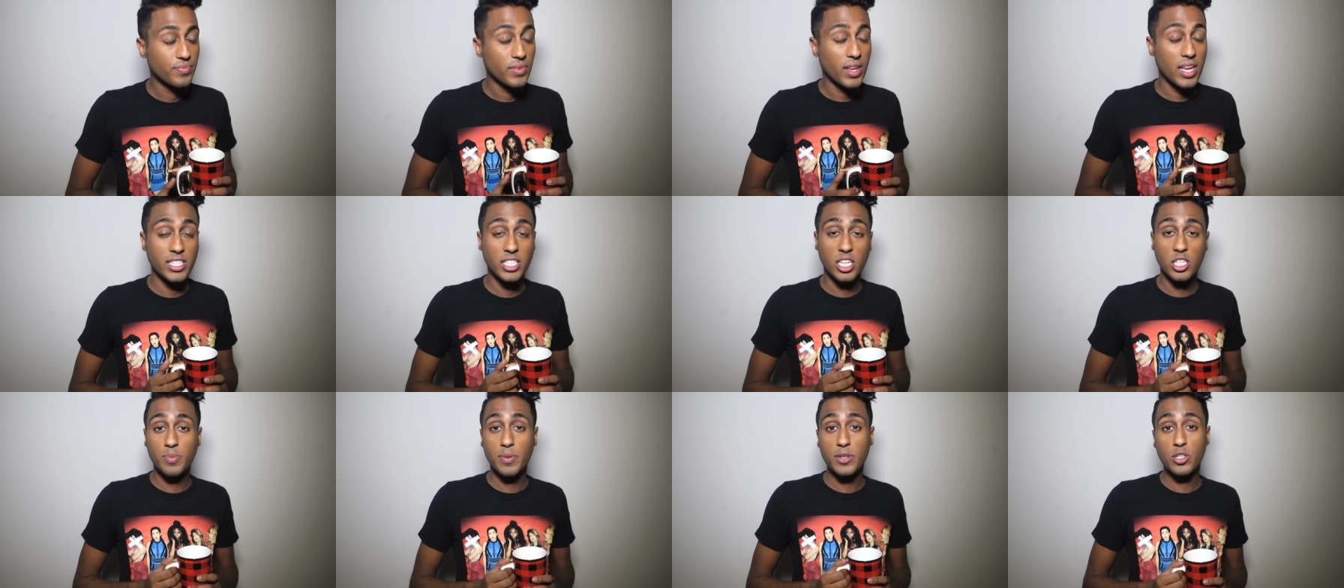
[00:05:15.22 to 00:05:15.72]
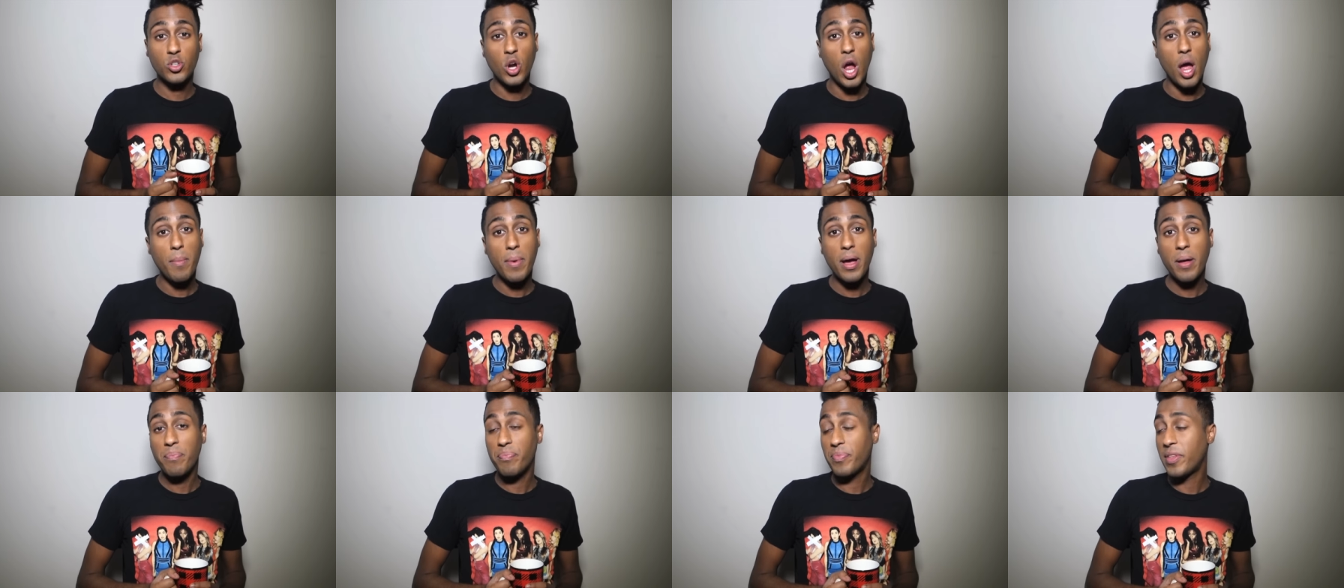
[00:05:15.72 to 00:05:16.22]
Because there's been
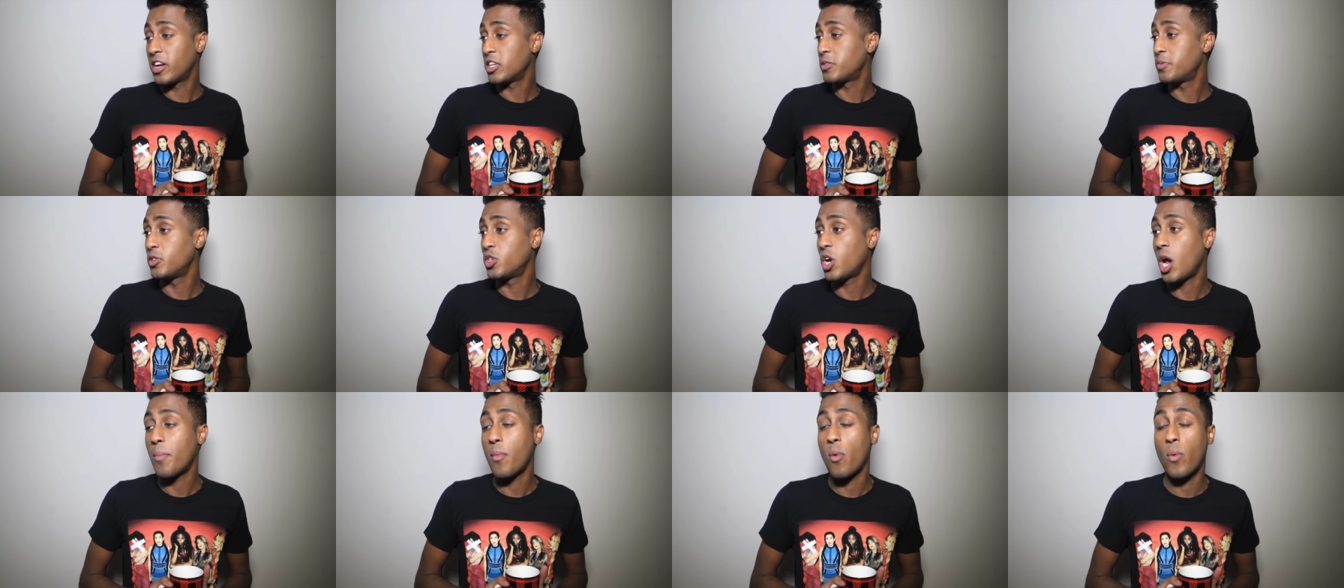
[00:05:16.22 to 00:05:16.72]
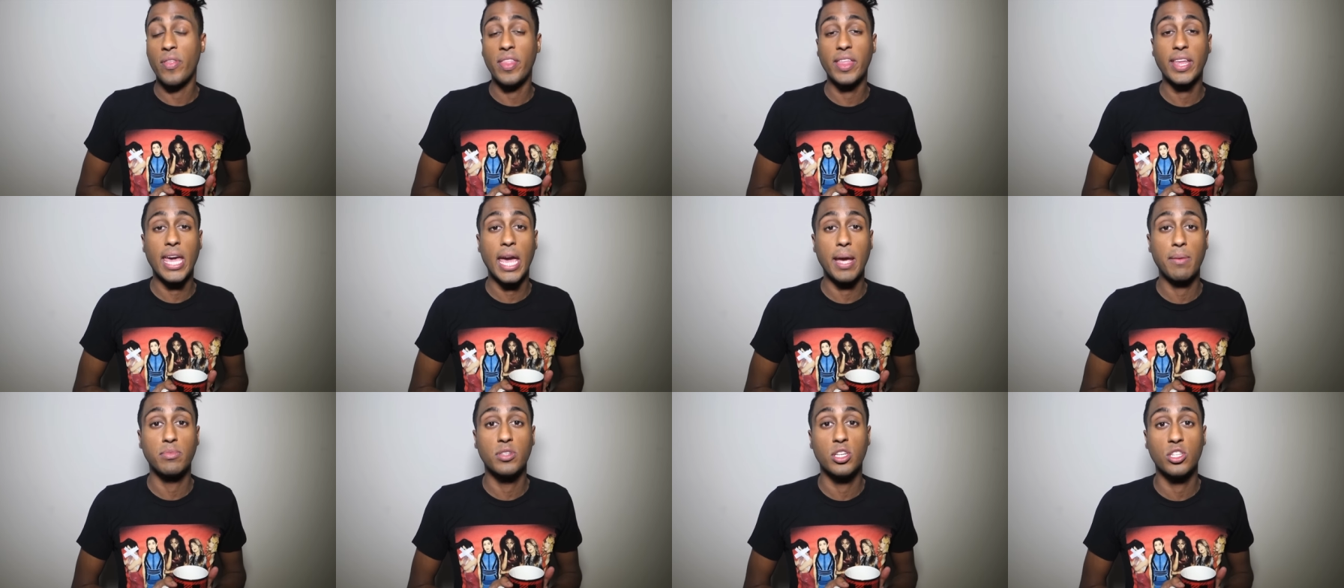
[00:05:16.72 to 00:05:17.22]
drama. There's been drama. When they
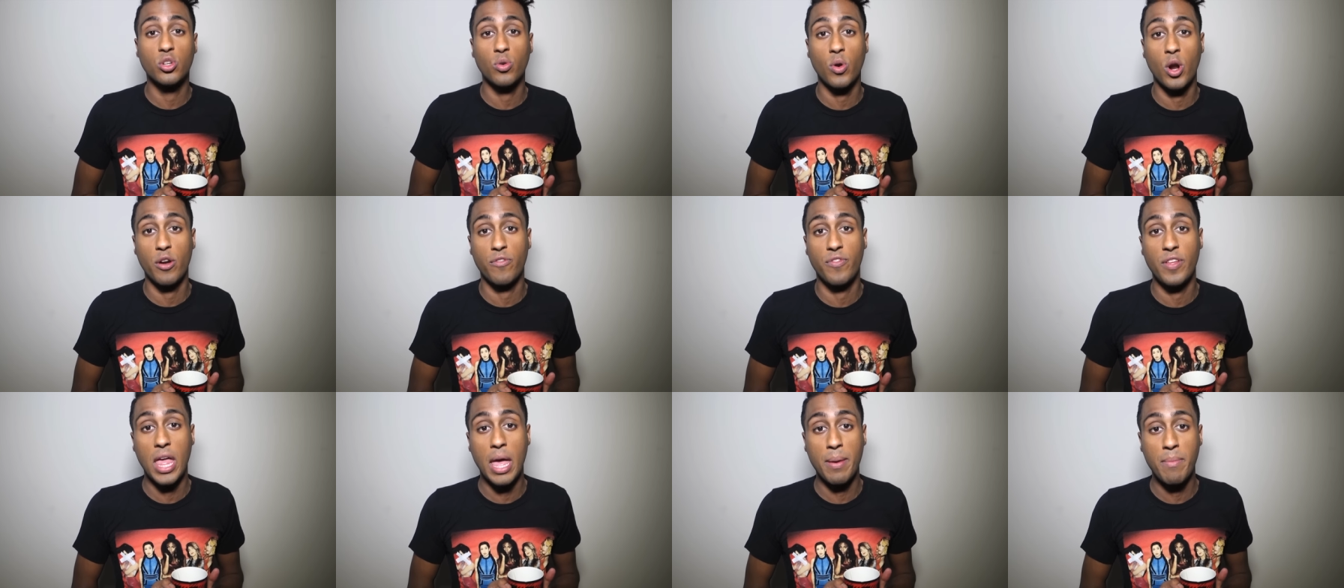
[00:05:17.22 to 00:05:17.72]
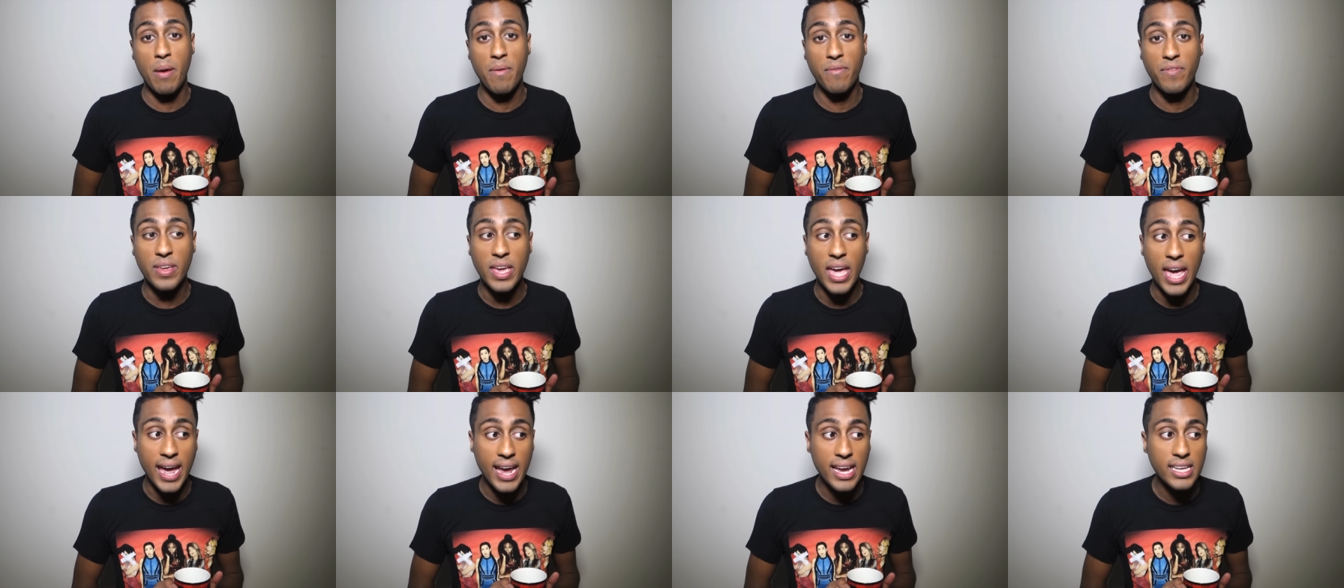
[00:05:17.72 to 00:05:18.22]
came to Toronto for the
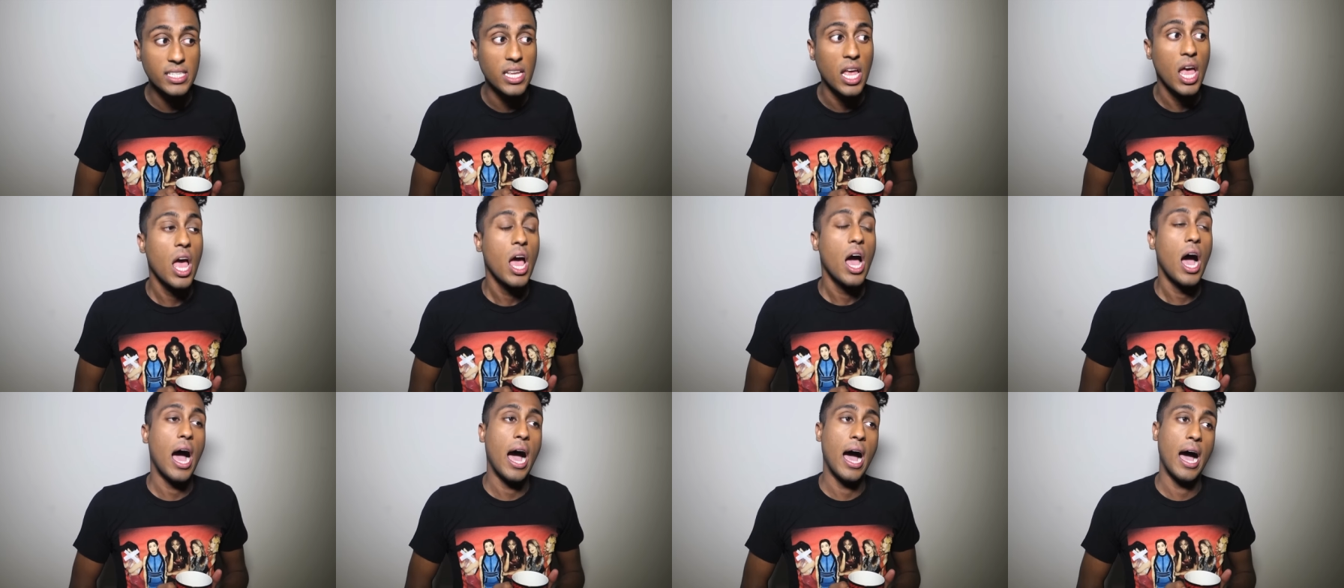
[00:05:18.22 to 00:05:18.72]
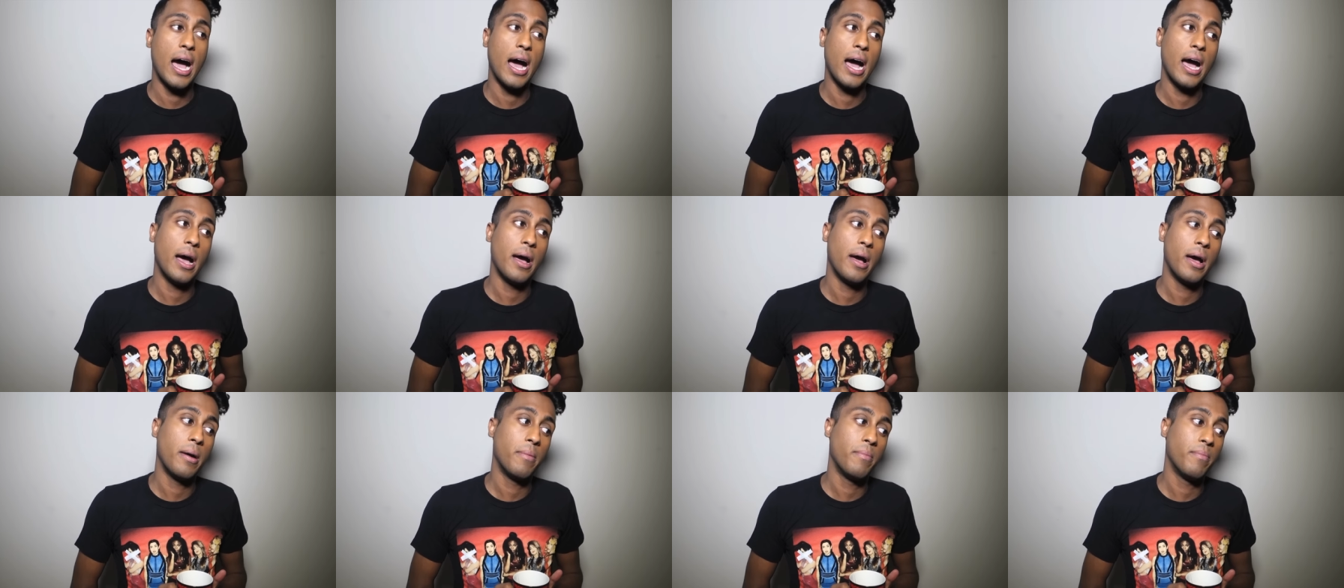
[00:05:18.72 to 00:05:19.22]
MMVAs,
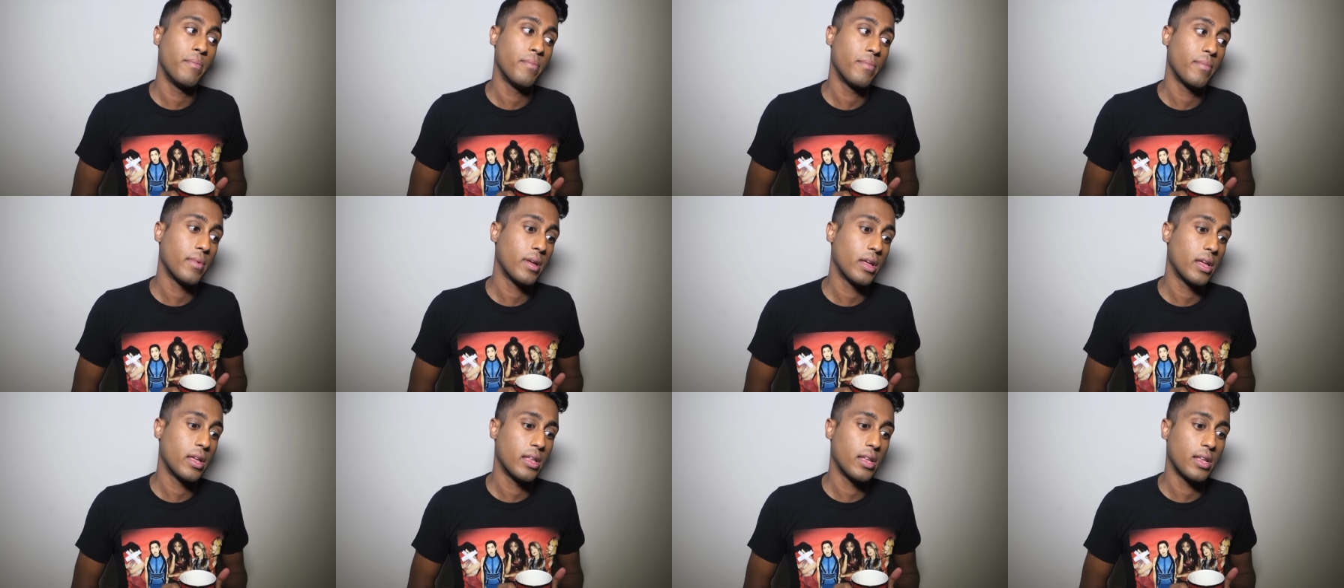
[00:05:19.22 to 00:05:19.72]
um,